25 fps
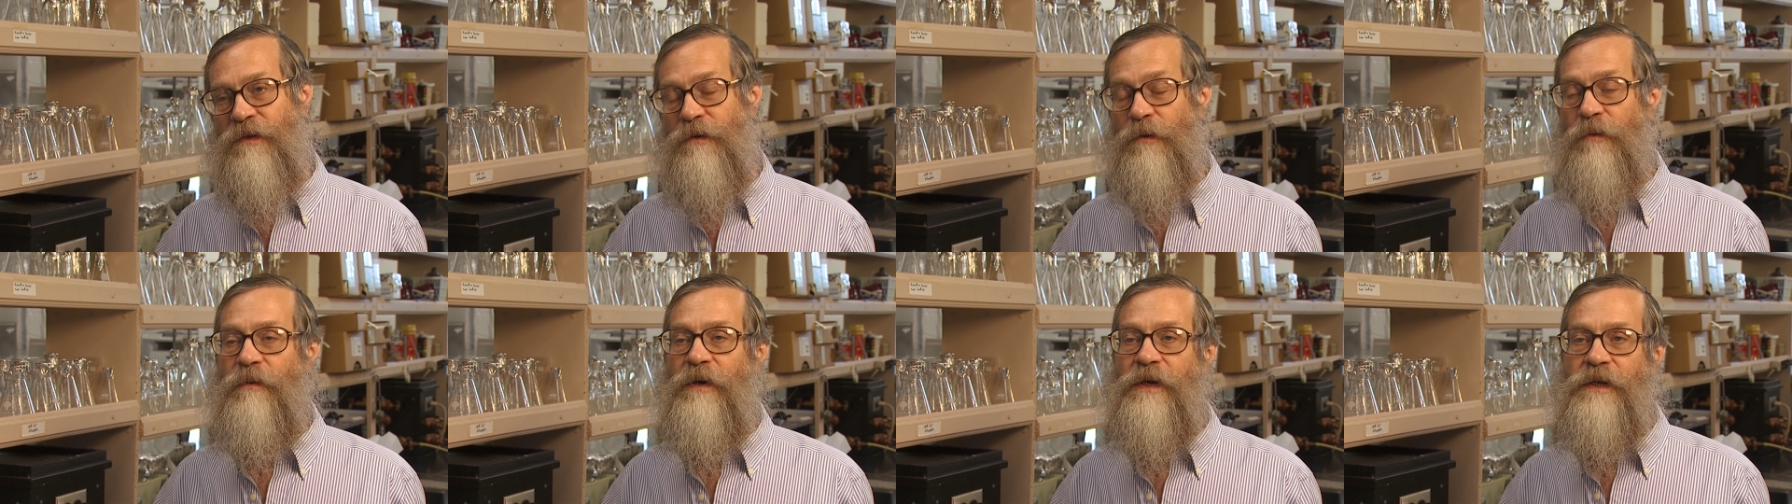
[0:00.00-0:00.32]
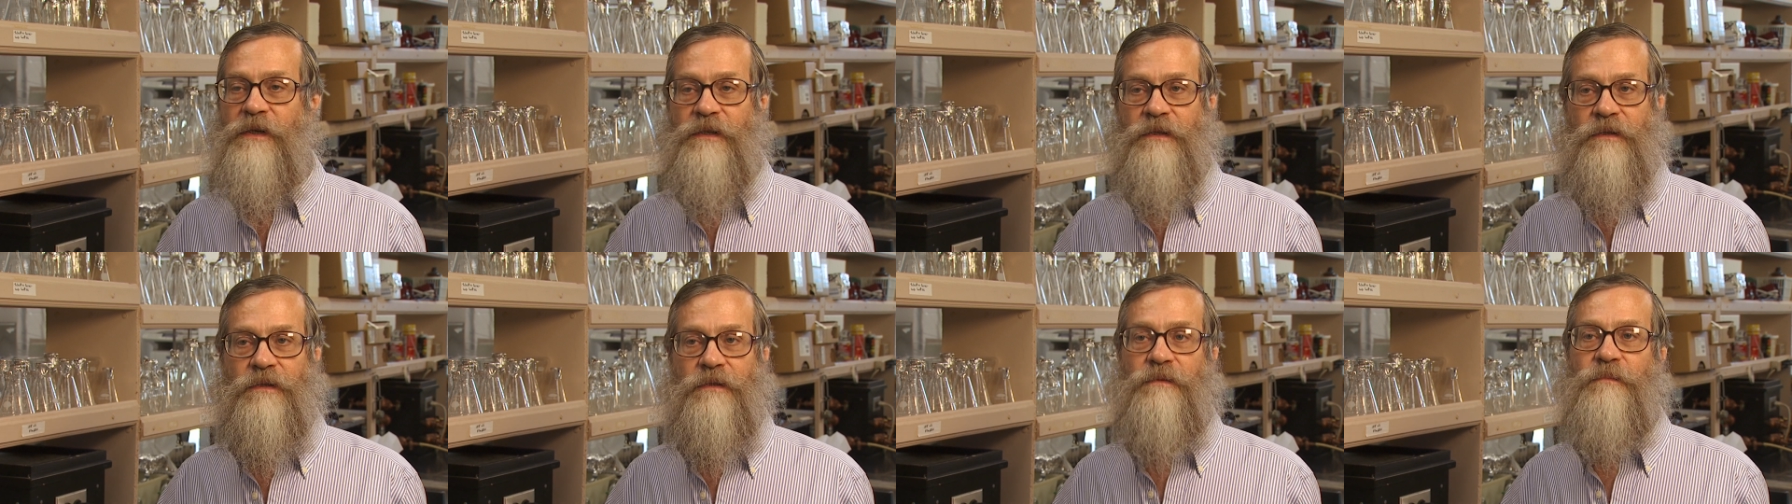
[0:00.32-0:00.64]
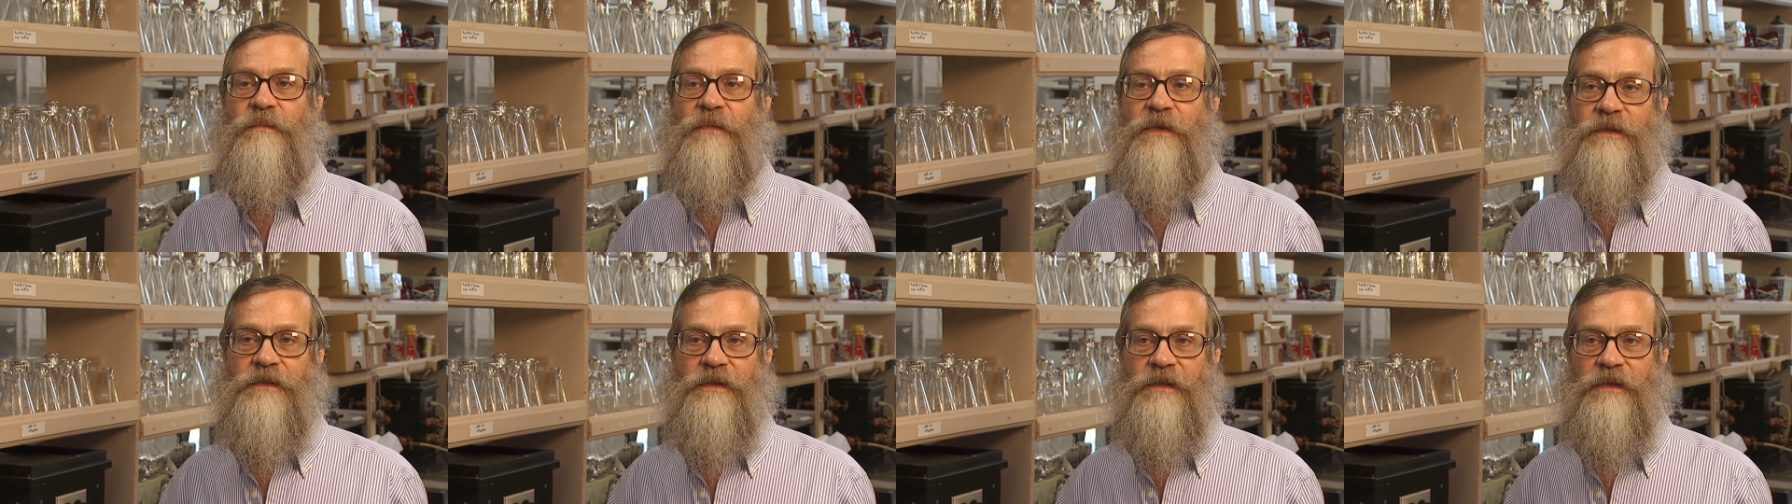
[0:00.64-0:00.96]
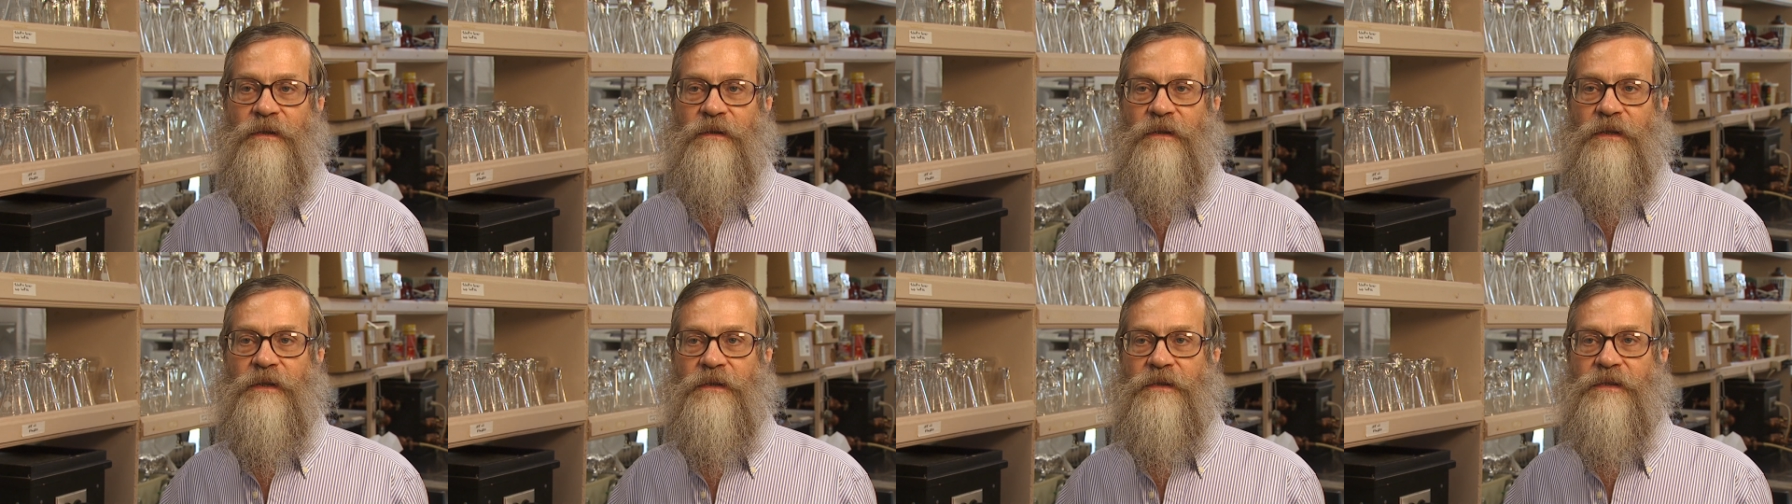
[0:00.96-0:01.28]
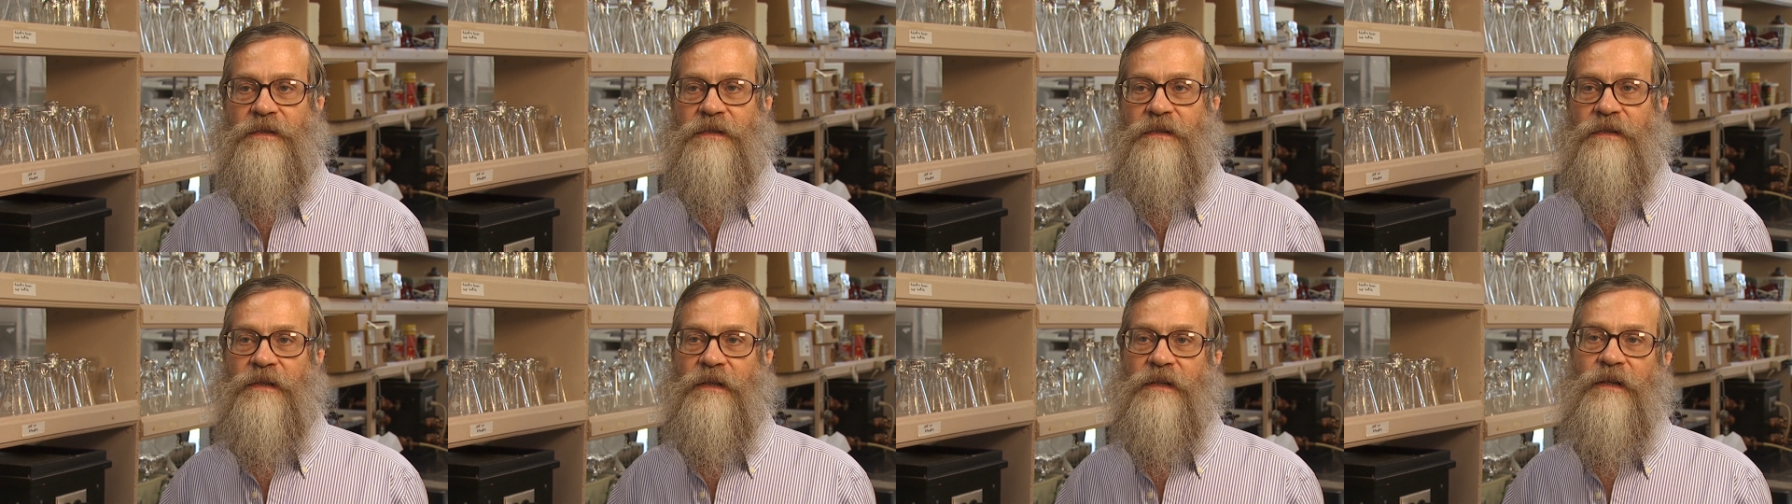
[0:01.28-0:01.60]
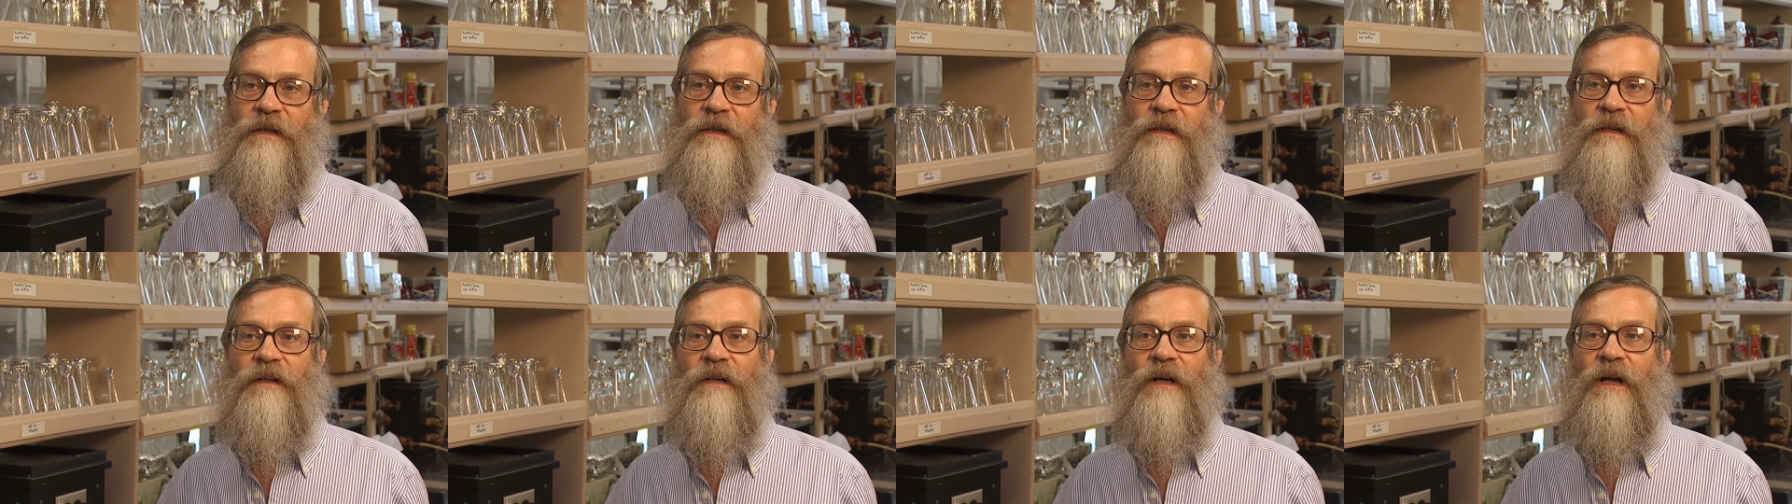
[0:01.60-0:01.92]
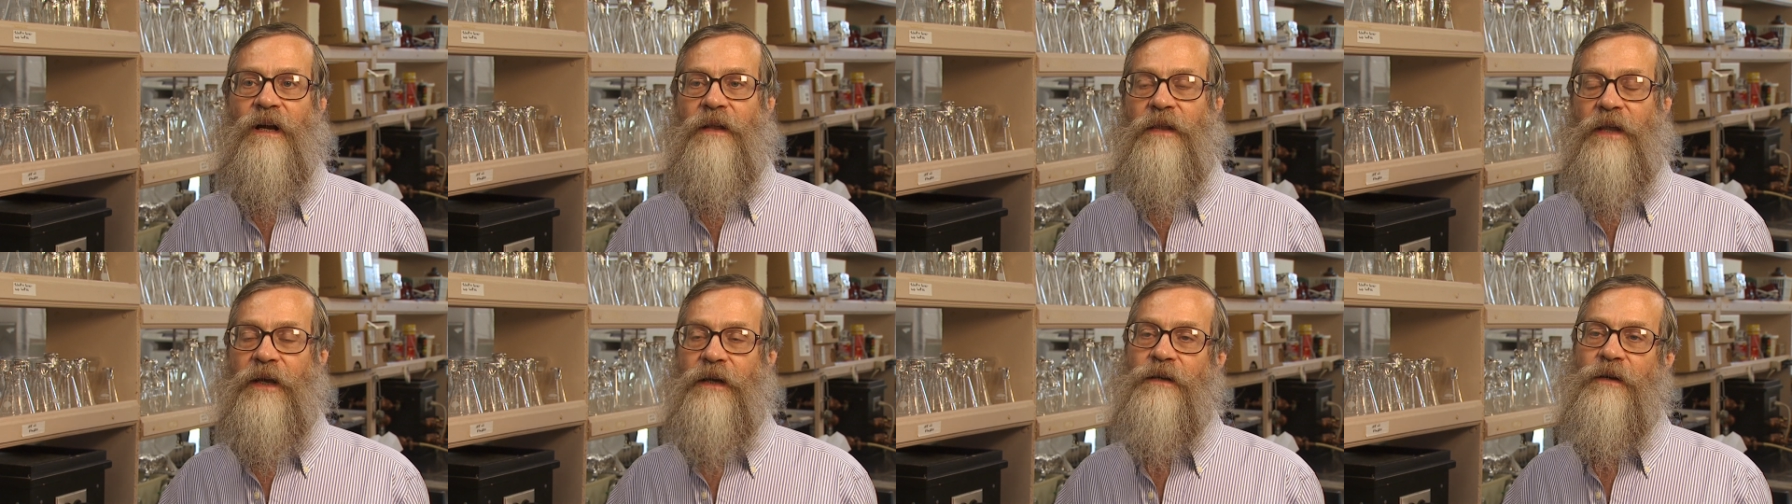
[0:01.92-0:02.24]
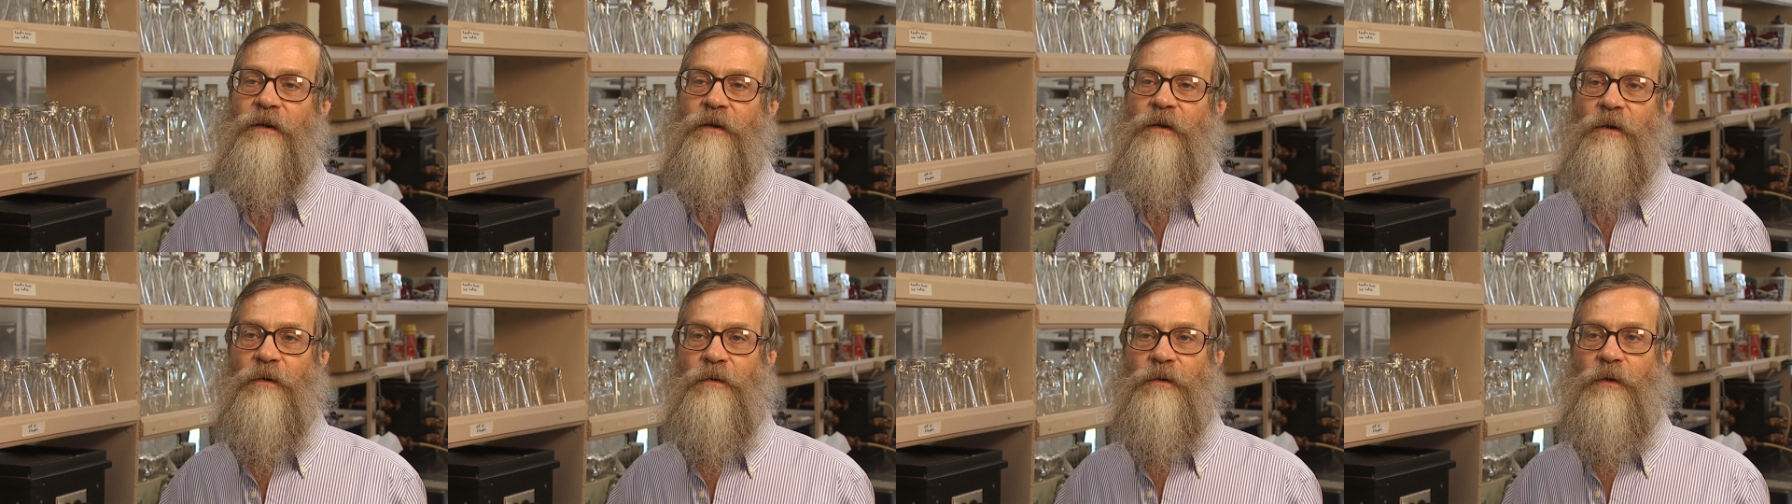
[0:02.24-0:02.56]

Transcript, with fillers: or waste materials uh, that can go